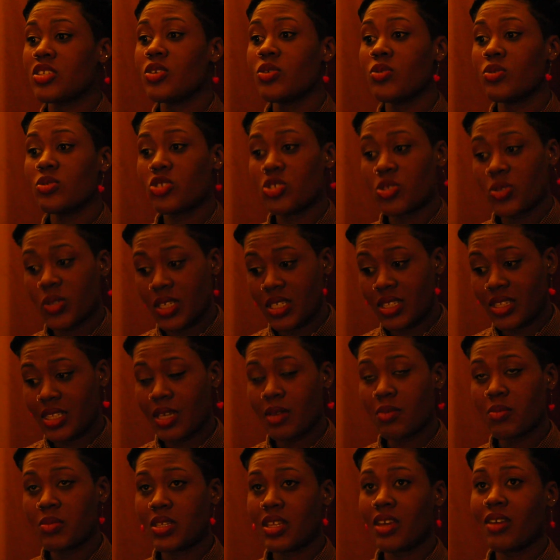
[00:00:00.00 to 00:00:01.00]
you treat
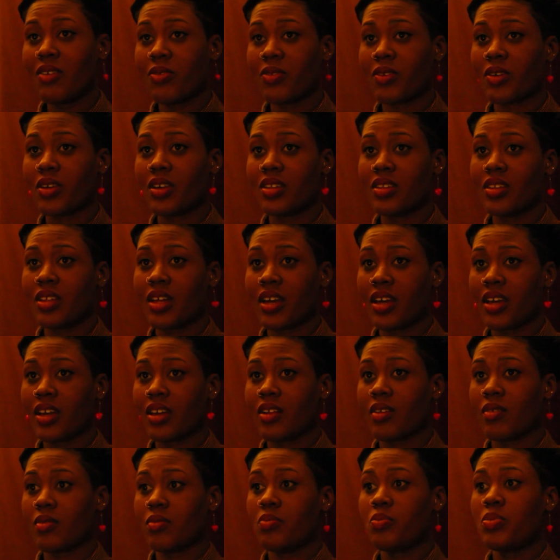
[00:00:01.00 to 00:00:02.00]
them different, like
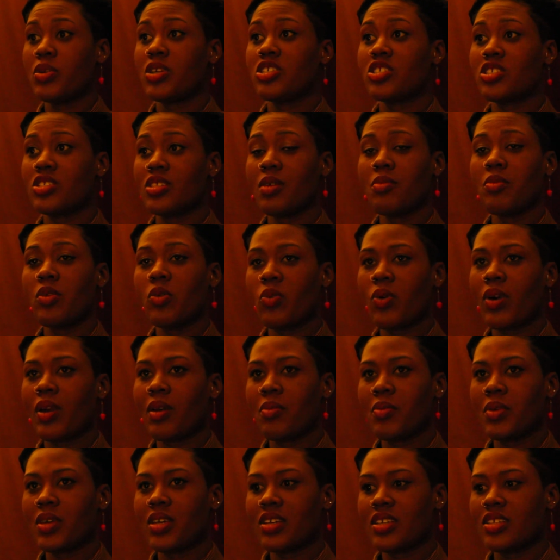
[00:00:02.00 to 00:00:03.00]
push them away
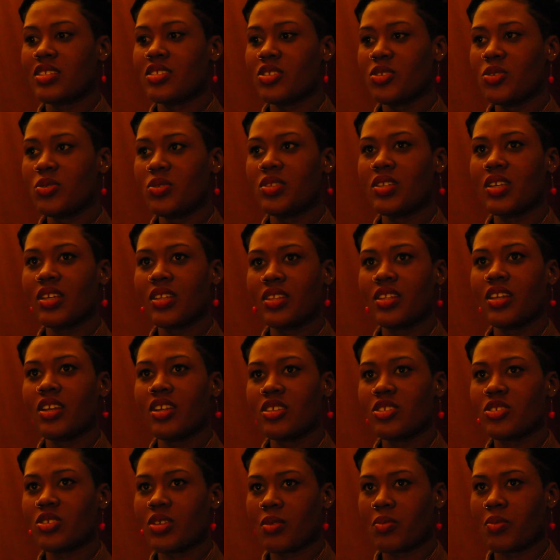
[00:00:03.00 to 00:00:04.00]
because you think they're
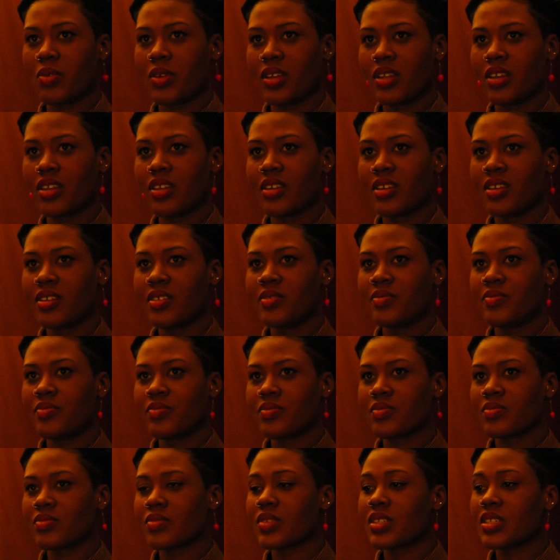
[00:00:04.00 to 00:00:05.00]
tripping.
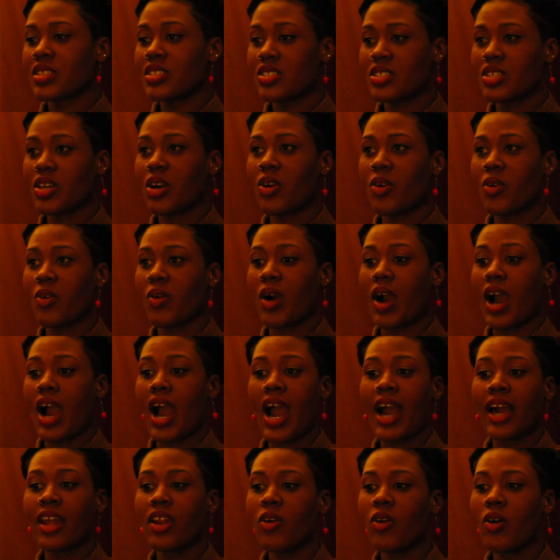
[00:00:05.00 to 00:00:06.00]
So
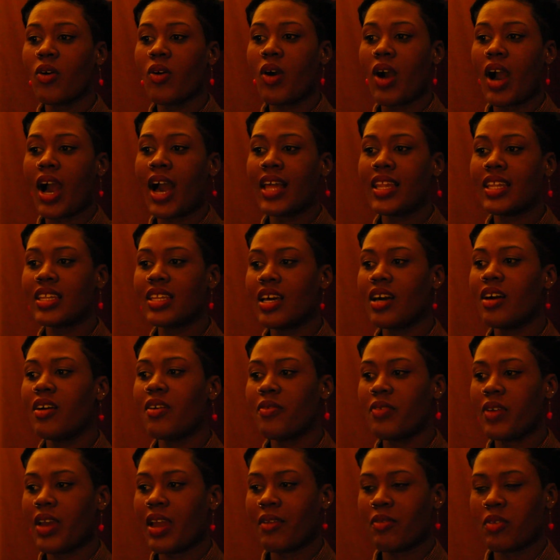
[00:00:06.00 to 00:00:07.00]
I
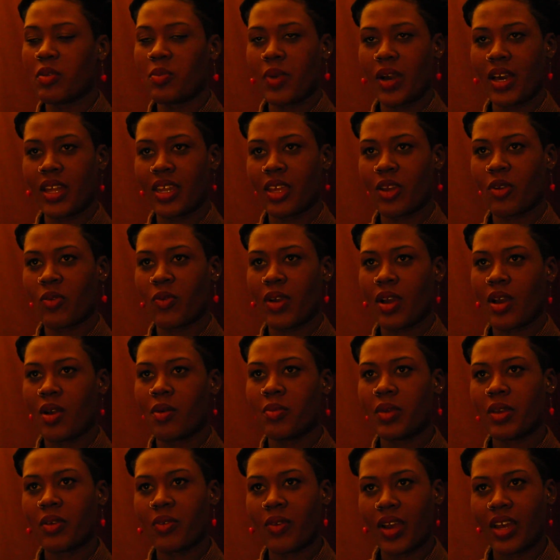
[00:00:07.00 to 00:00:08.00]
love everybody around
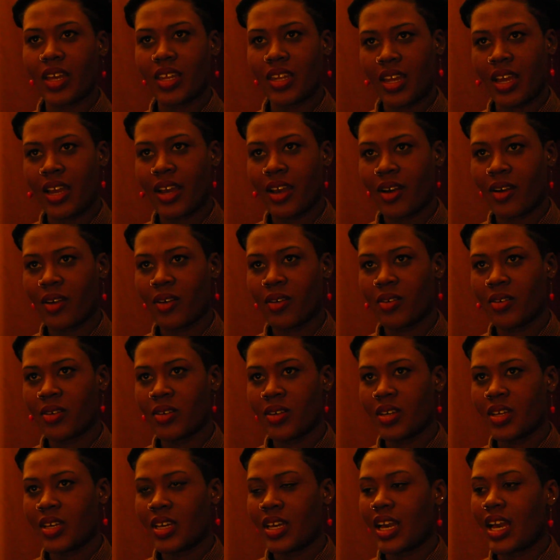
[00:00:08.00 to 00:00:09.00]
me right now,
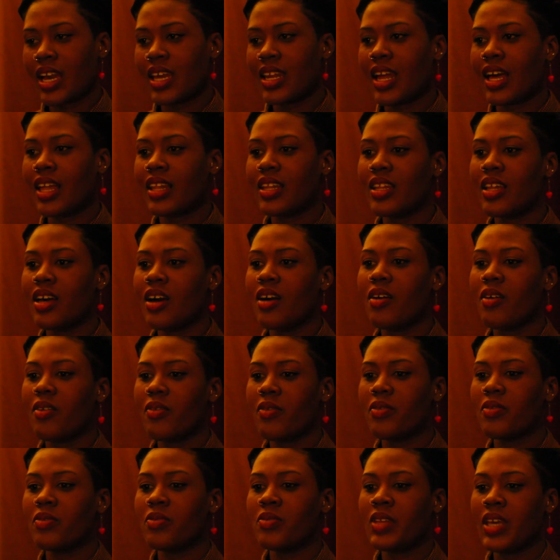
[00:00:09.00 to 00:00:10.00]
and I love
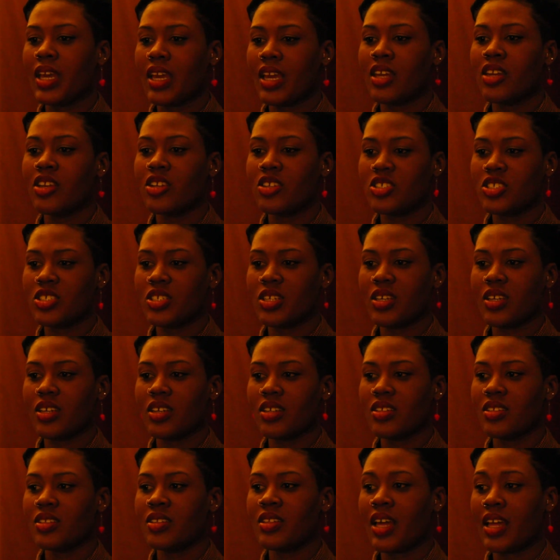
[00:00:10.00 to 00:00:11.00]
the energy
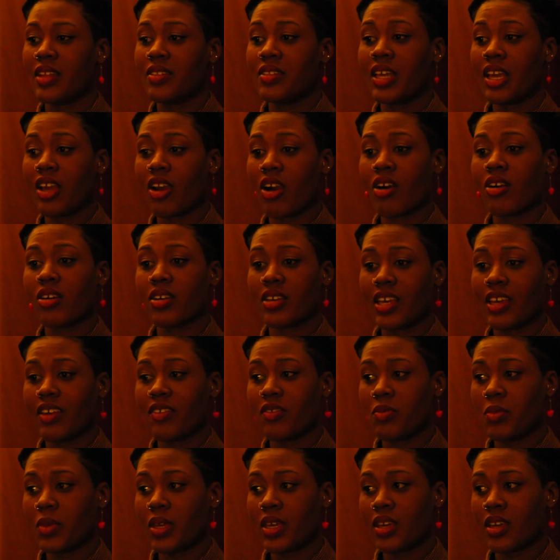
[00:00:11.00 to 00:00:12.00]
that they all give
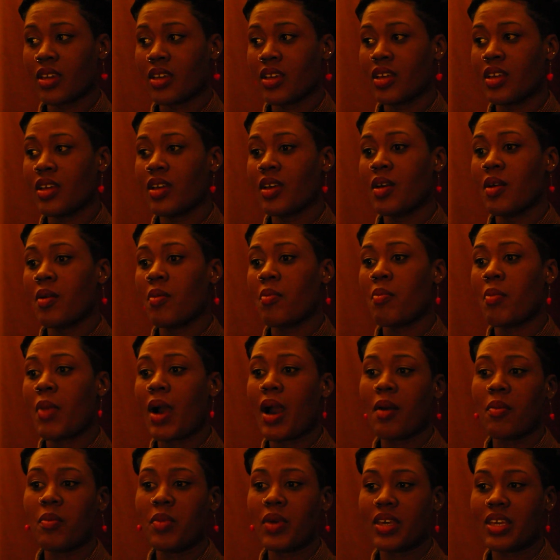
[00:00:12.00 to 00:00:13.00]
me.
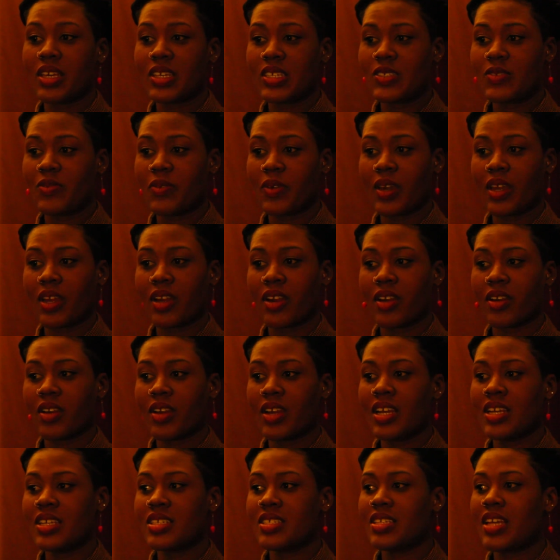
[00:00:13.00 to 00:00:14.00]
My biggest fear
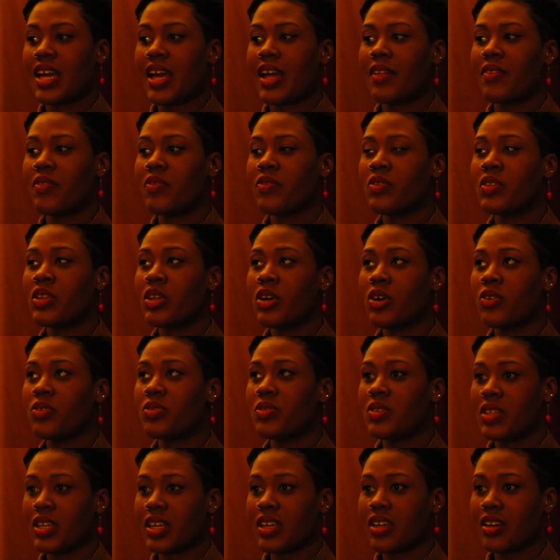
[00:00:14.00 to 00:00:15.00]
is that they'll
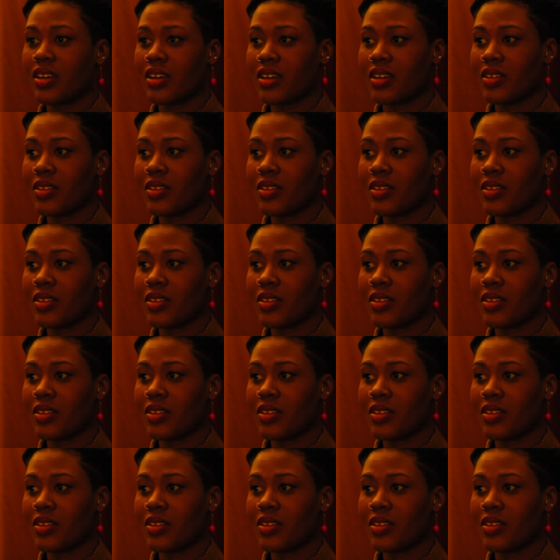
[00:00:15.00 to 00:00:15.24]
think